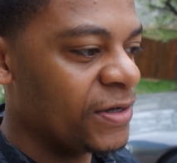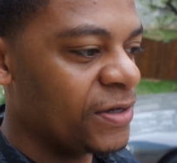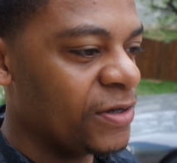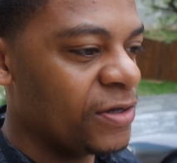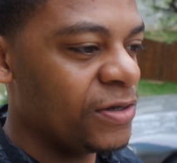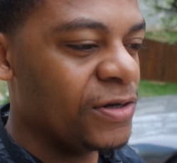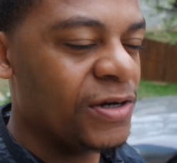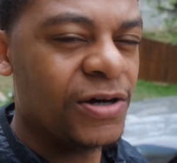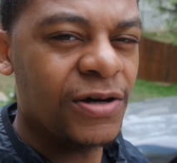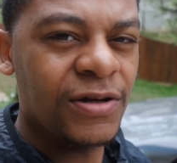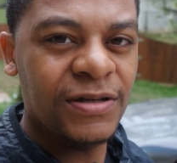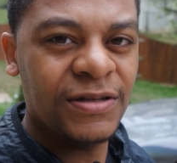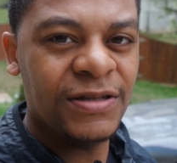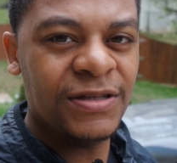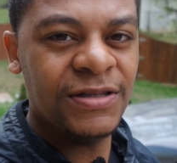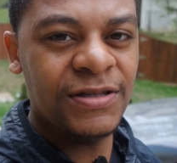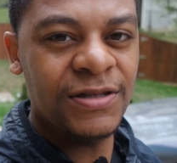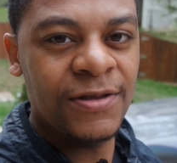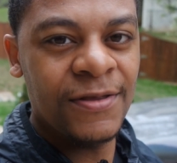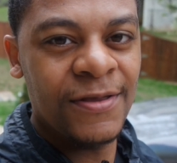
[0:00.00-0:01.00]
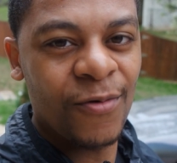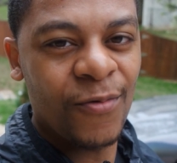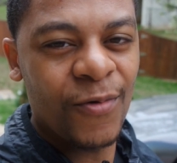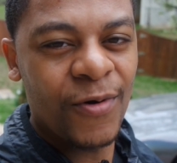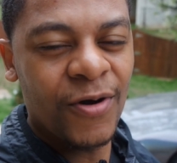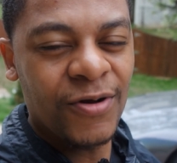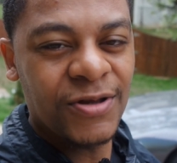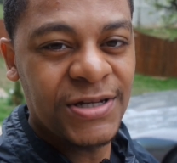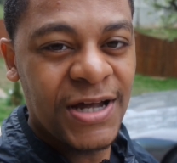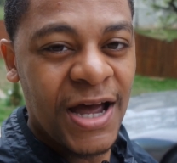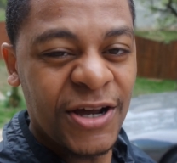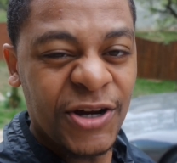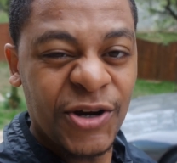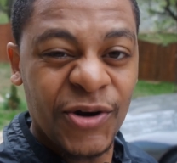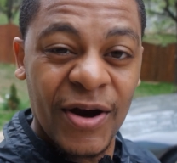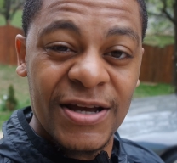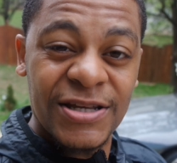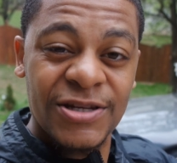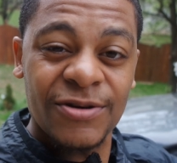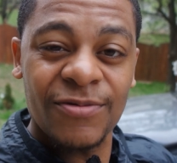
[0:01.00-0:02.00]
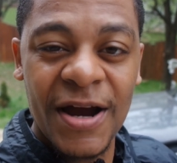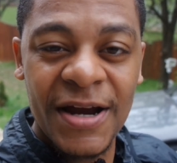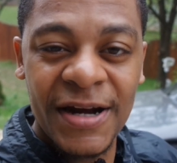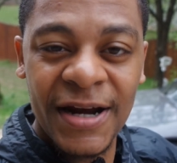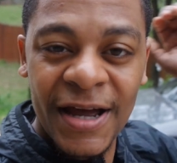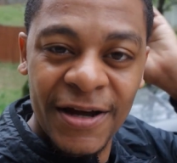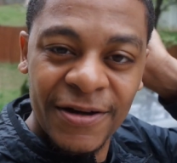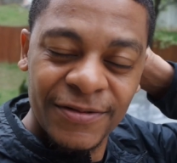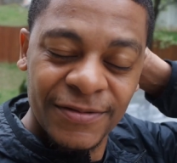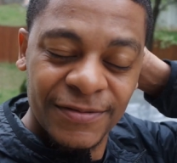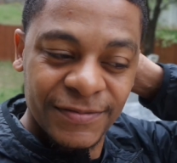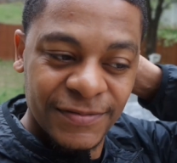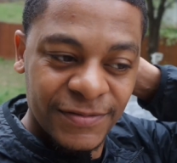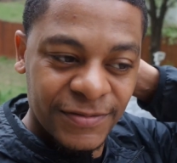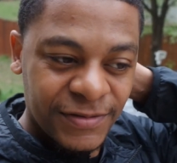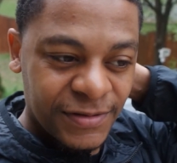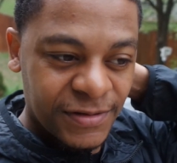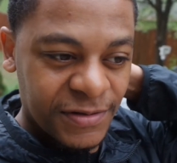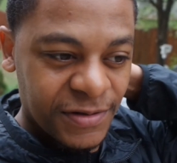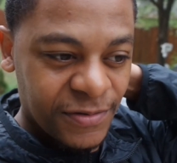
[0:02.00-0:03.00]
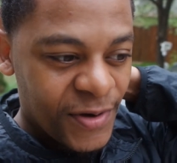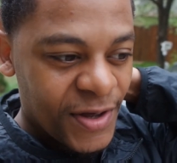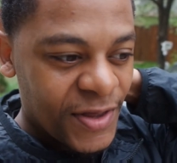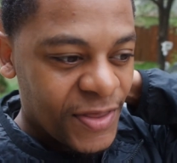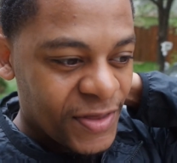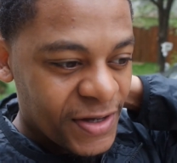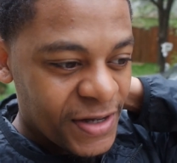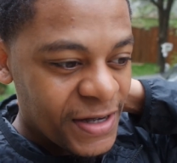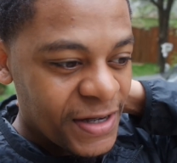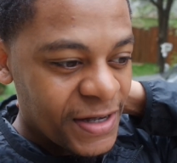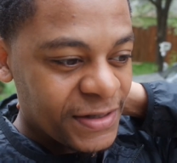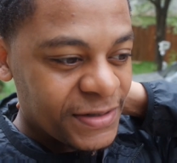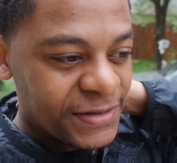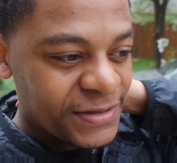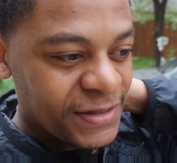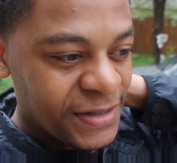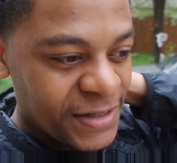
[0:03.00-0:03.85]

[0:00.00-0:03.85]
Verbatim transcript: you know, the world is kind of crazy right now with uh,